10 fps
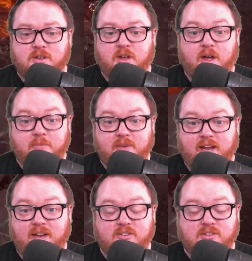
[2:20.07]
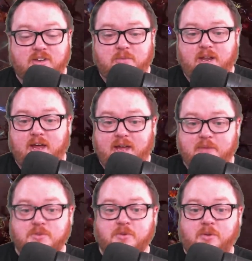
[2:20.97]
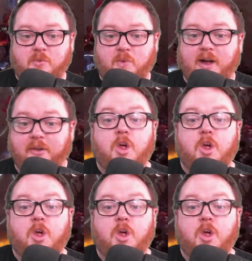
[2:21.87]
update. It's going to be absolutely wild.